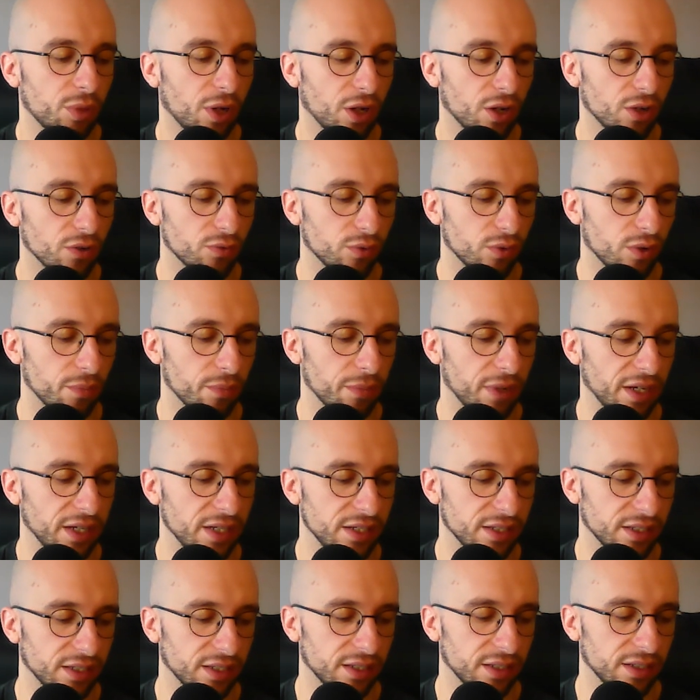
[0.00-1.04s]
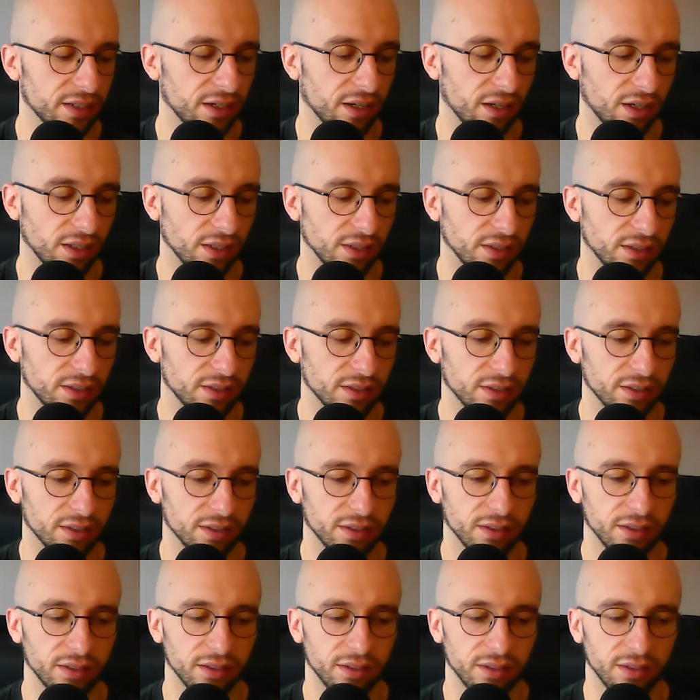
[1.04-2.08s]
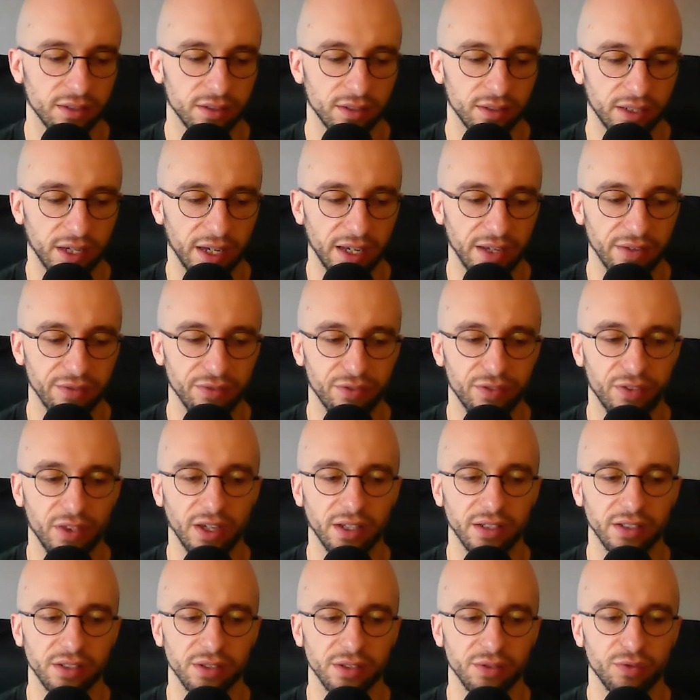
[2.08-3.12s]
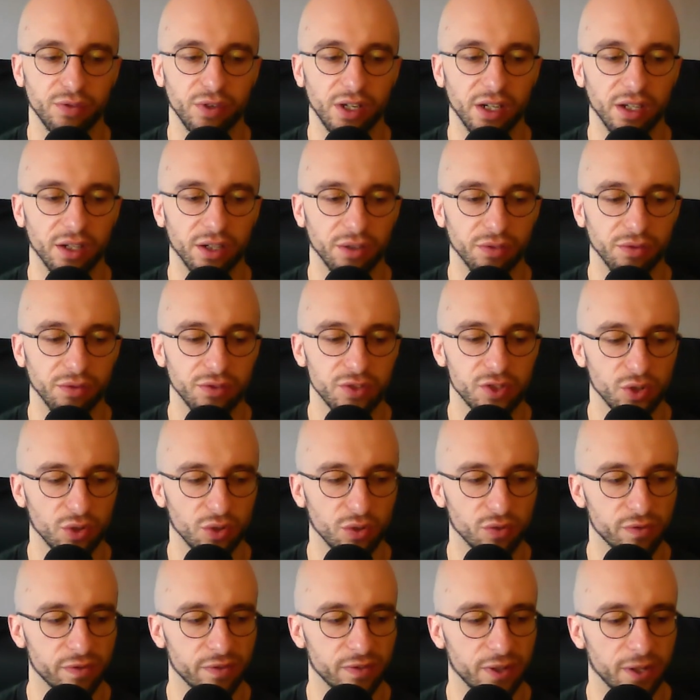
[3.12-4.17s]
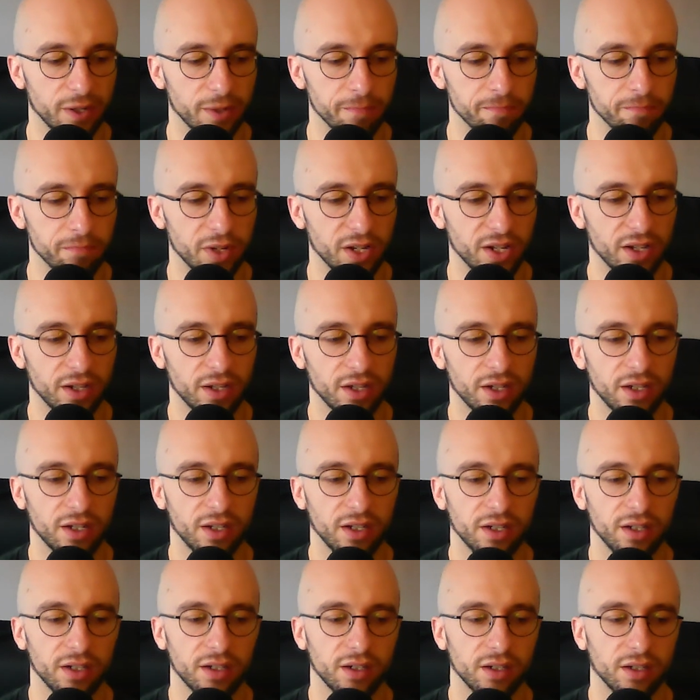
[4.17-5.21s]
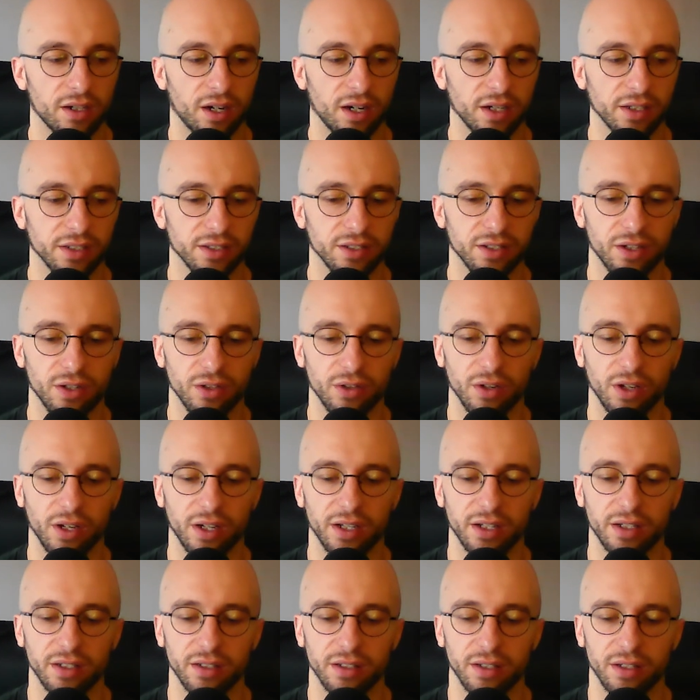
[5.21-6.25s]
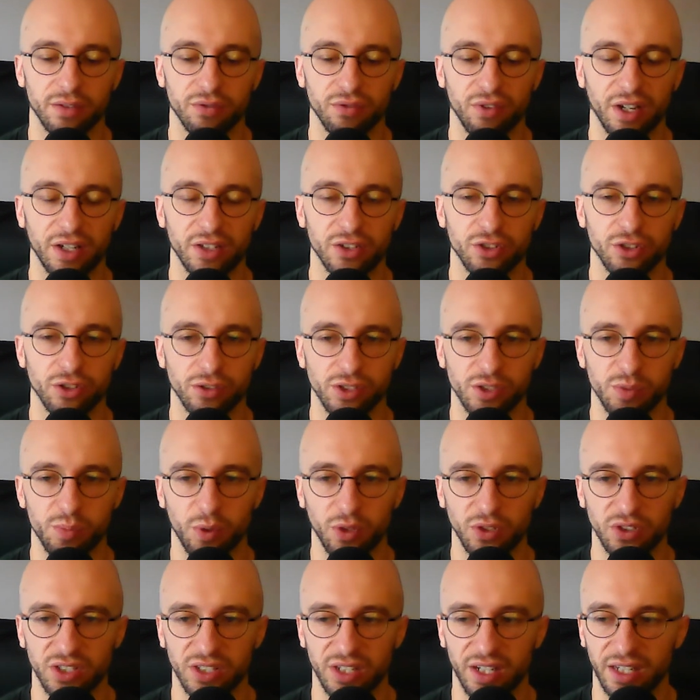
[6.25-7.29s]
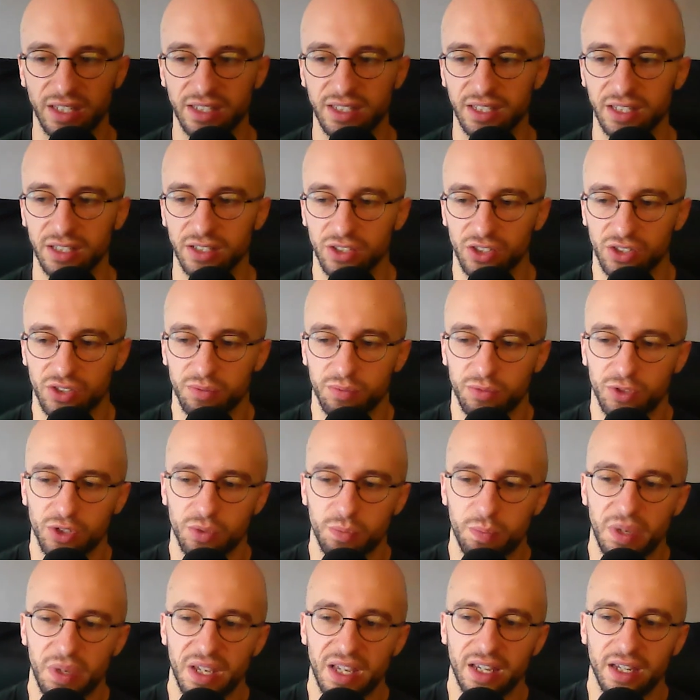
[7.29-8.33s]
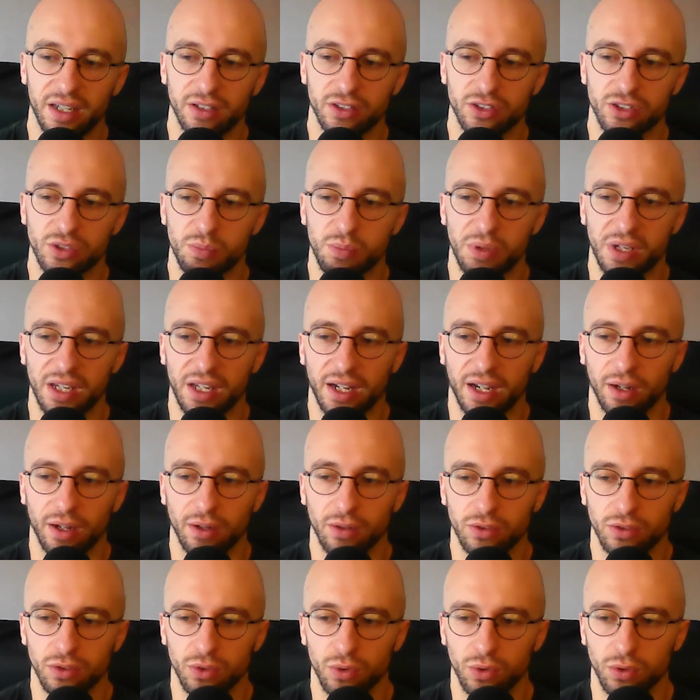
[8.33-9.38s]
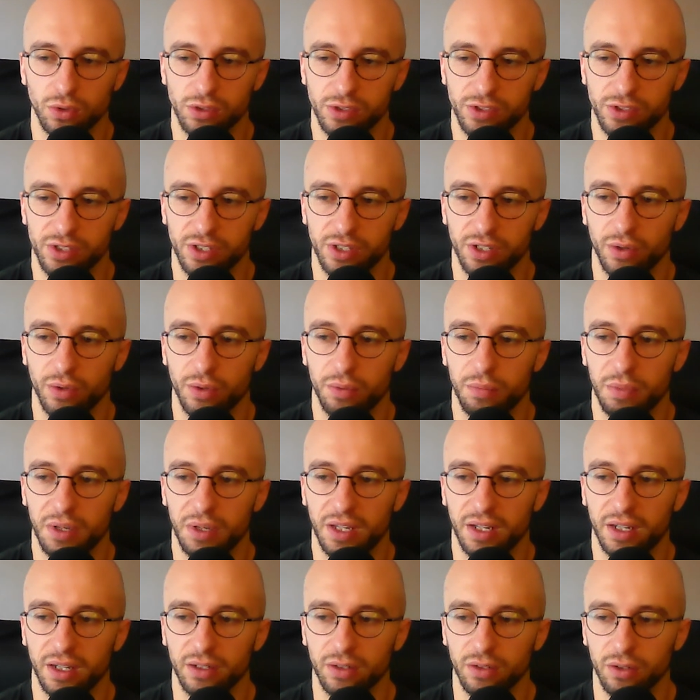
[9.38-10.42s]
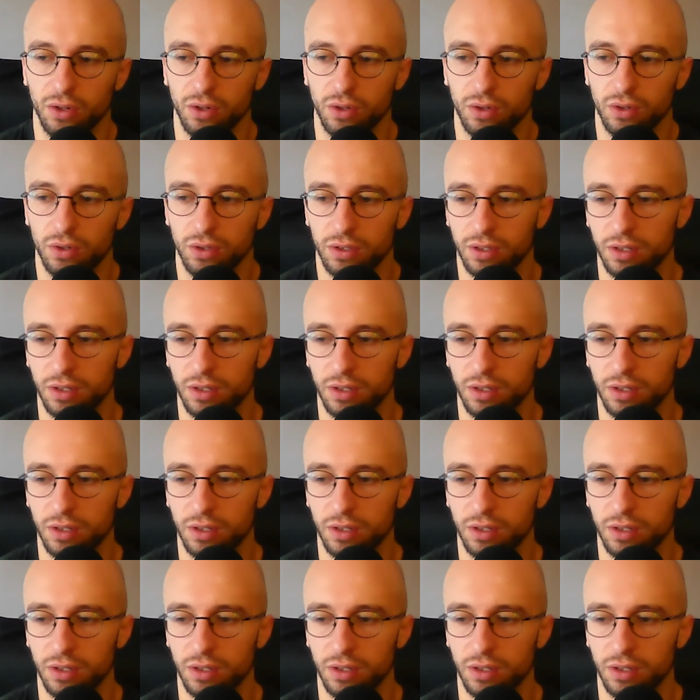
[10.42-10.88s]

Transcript: of what made it like gave things a feeling of sort of um, I don't know, like adventure and spontaneity, and just just being just being outdoors, you know, and being not.